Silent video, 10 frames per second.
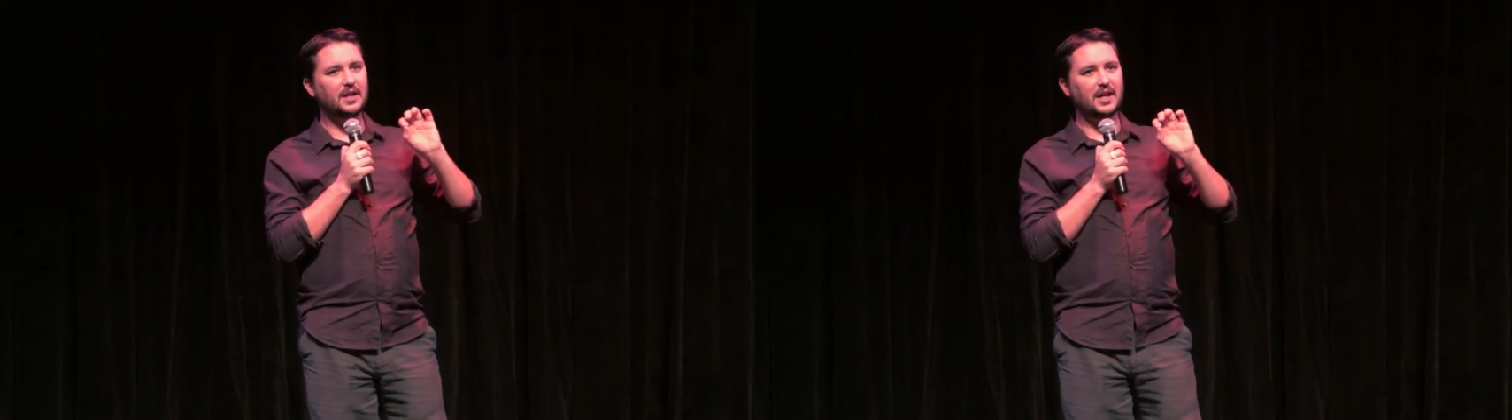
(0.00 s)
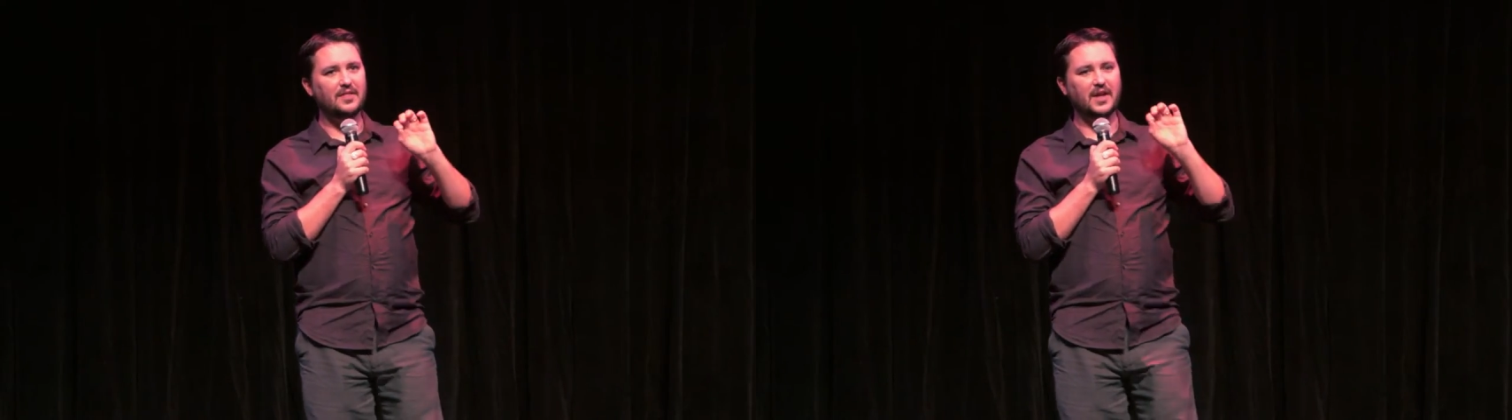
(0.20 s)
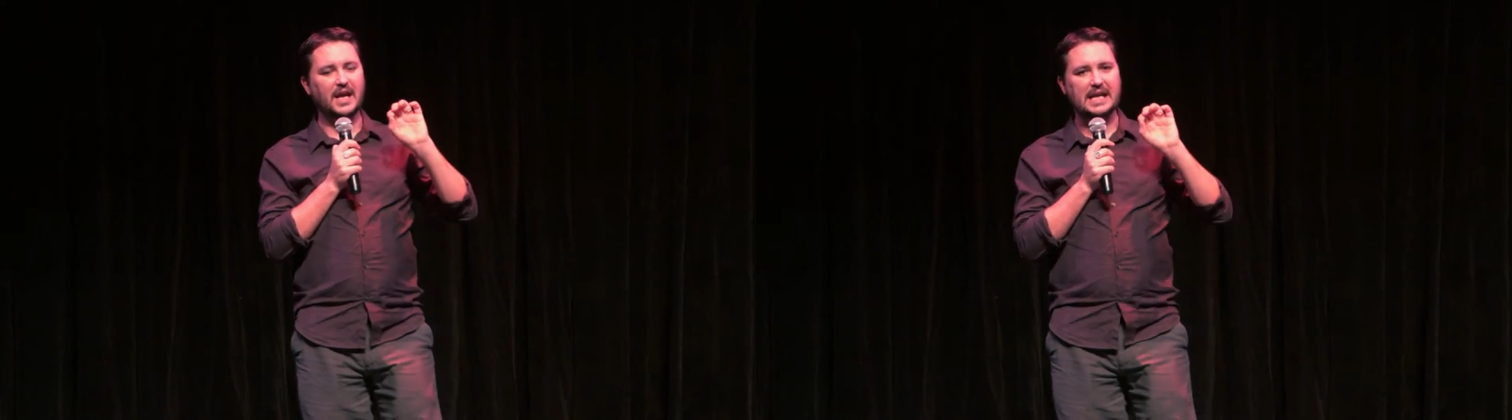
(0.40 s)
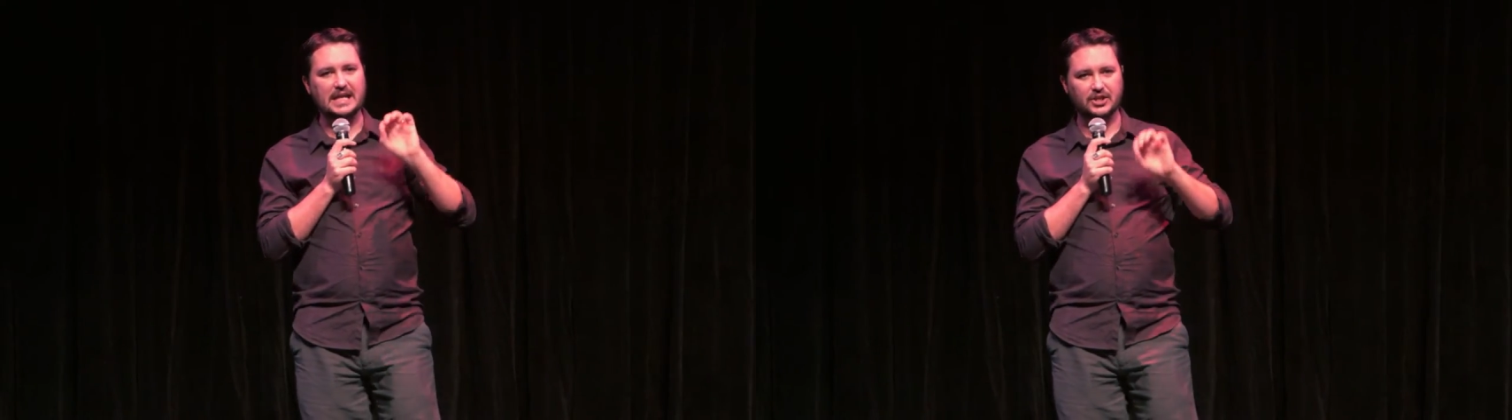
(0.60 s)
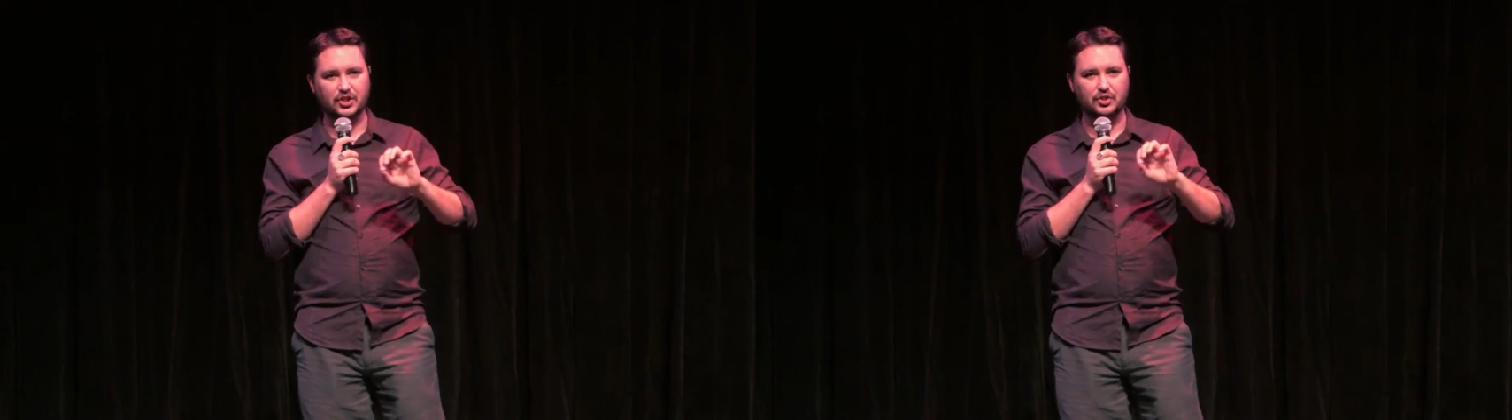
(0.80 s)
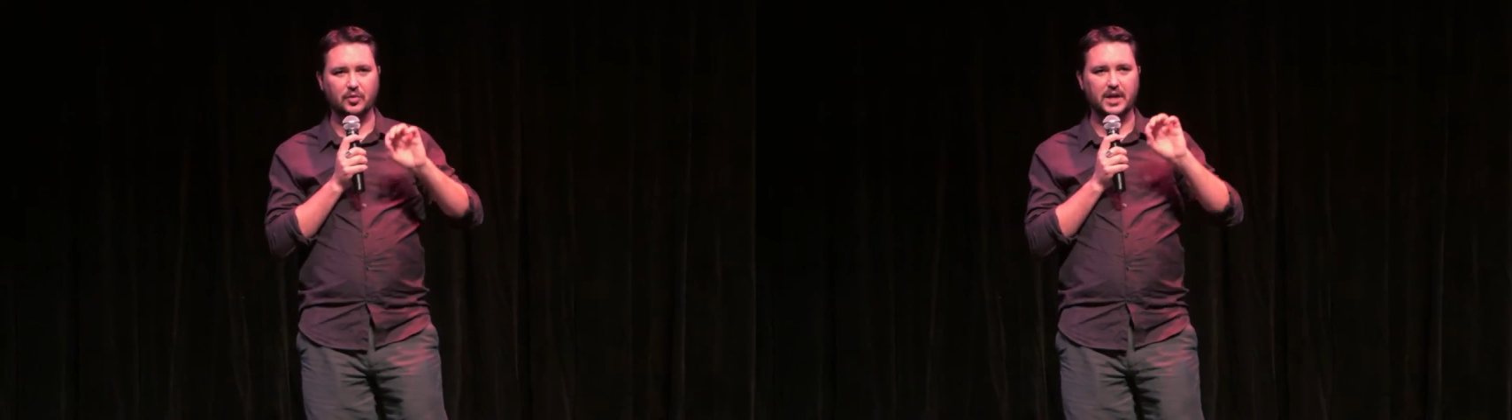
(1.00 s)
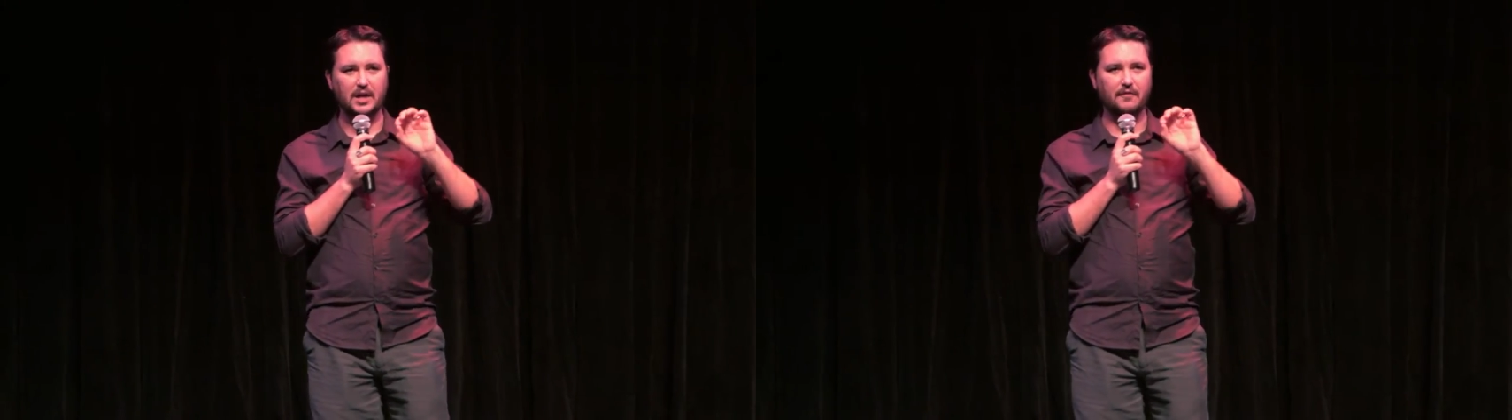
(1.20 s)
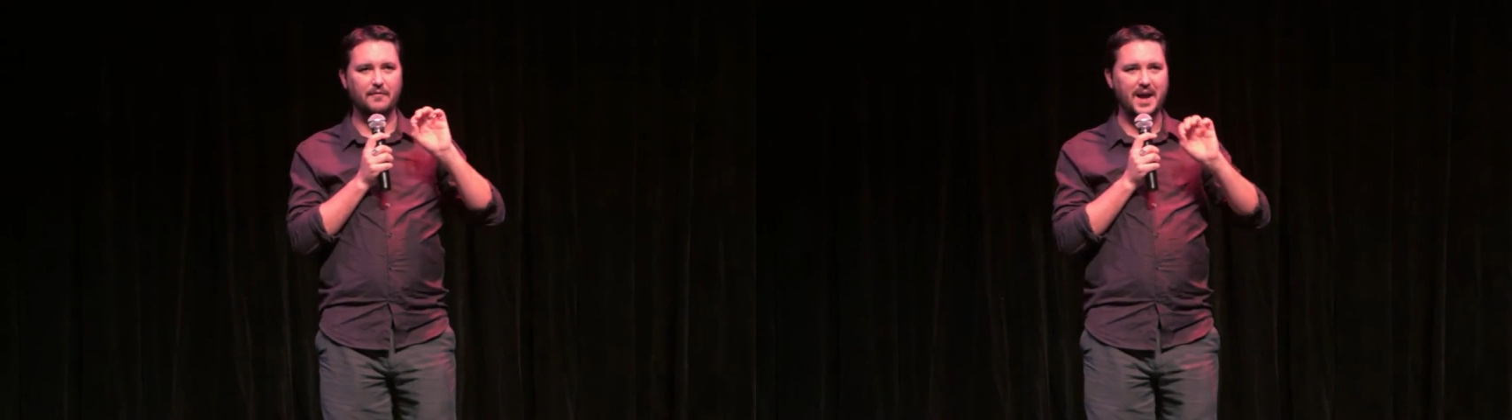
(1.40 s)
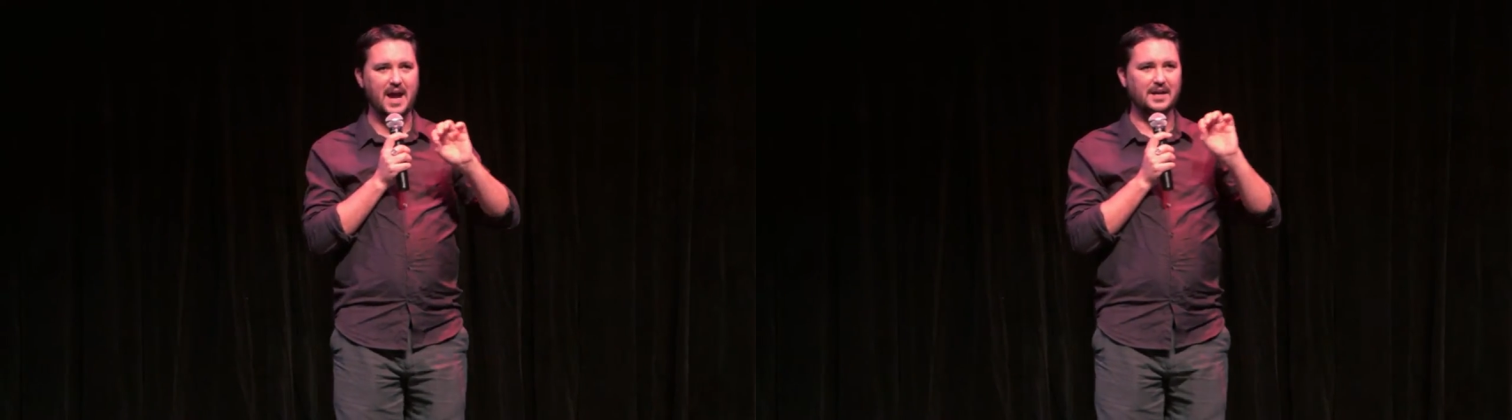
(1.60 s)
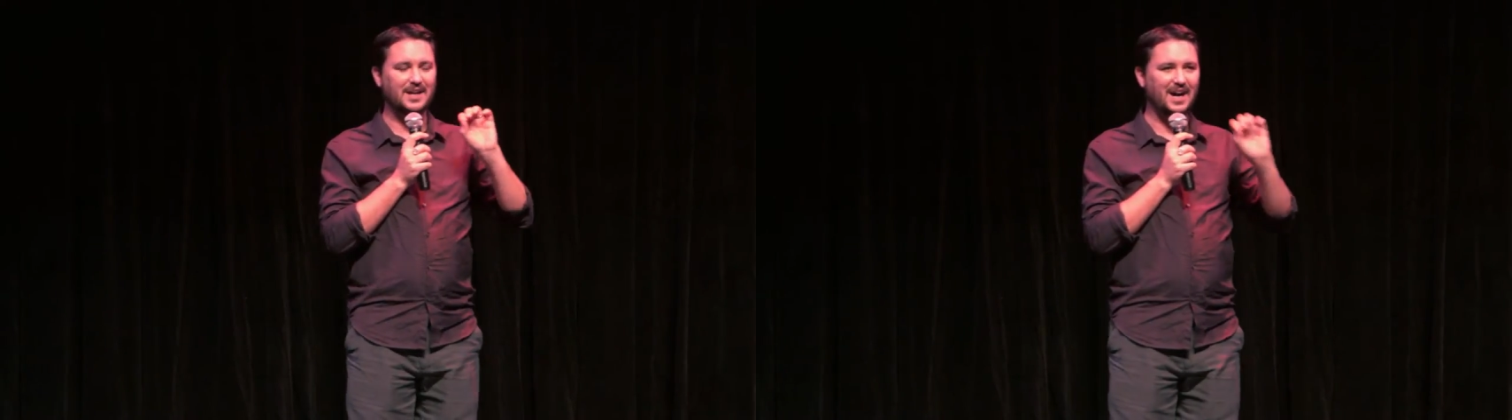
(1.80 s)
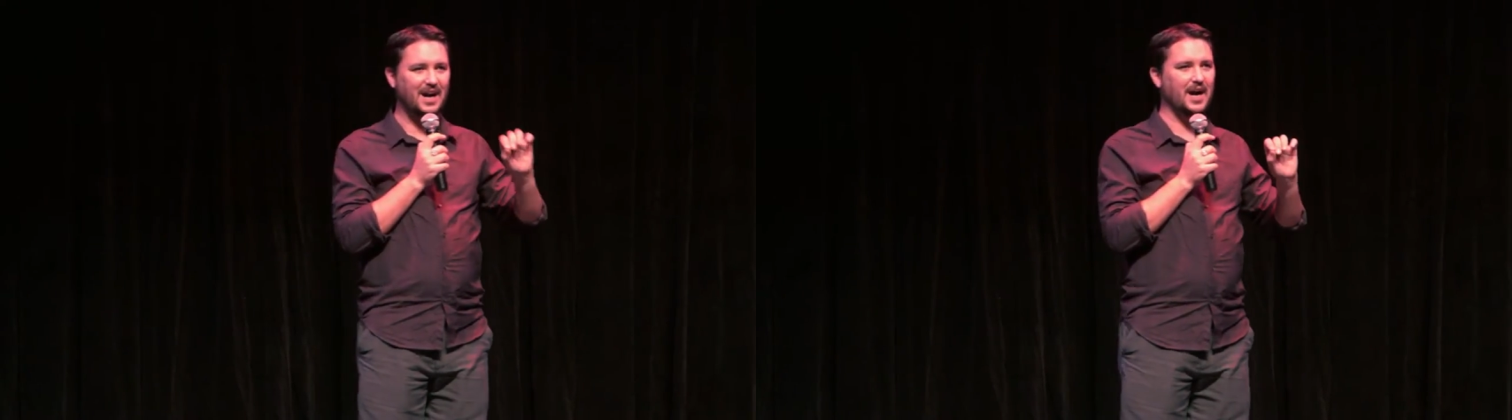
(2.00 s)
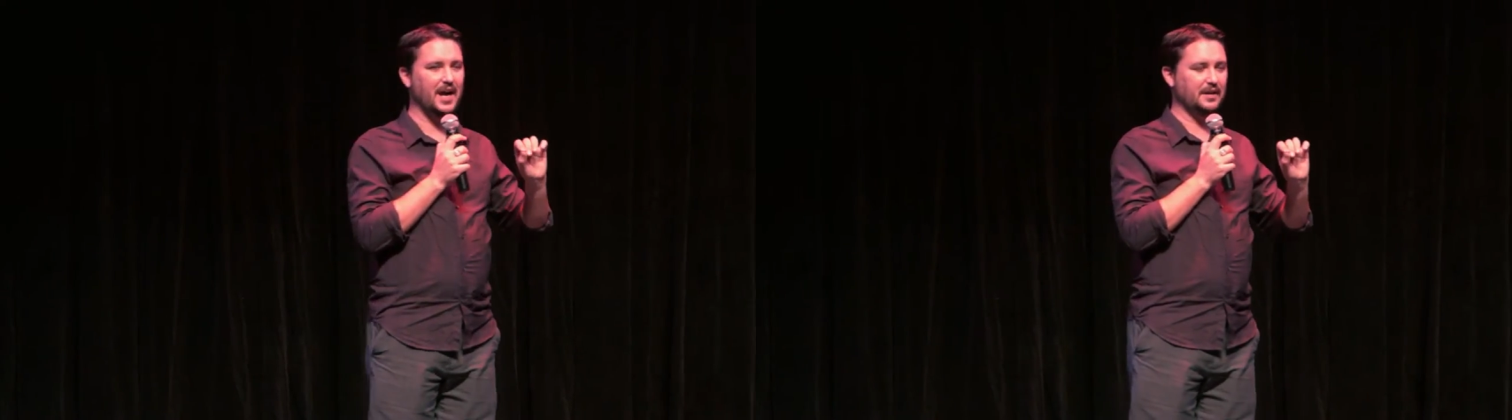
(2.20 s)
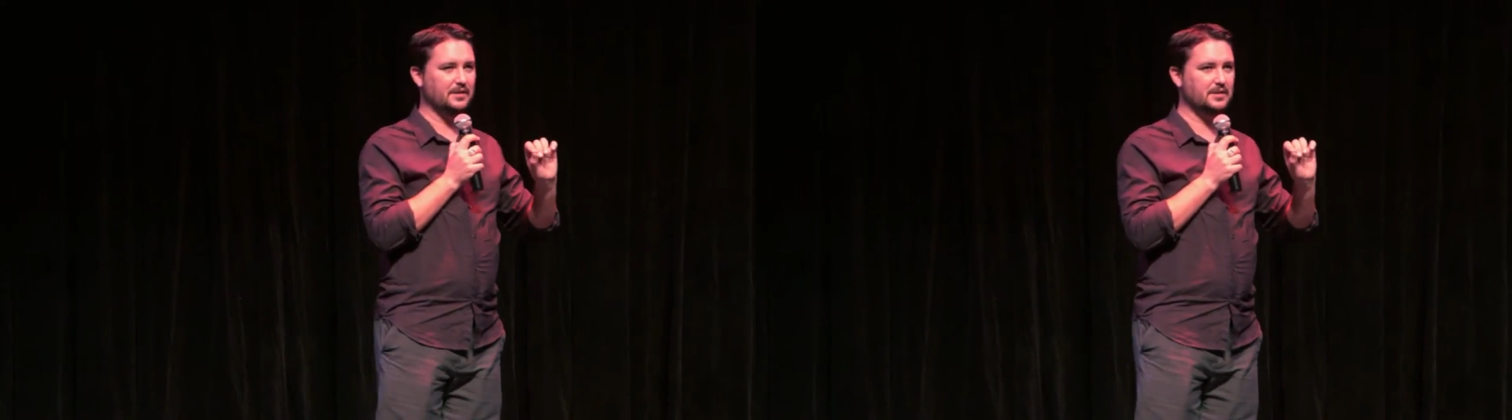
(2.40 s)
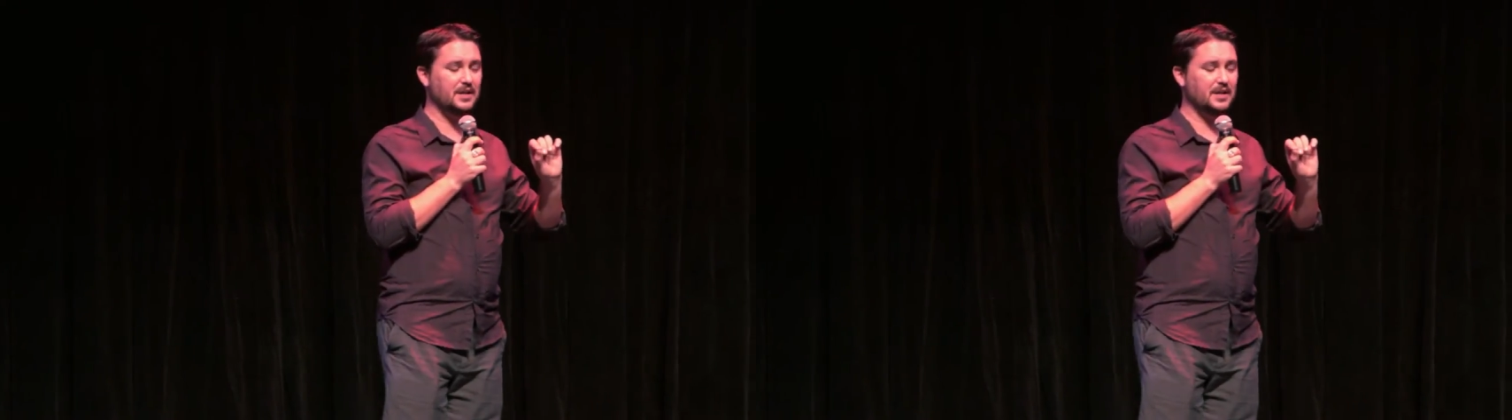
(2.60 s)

in the history of mankind.